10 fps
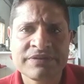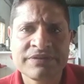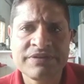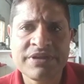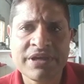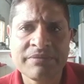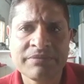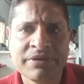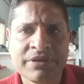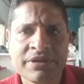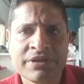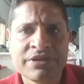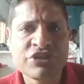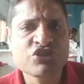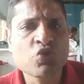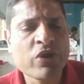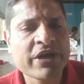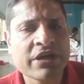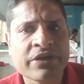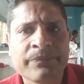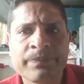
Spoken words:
cm each square,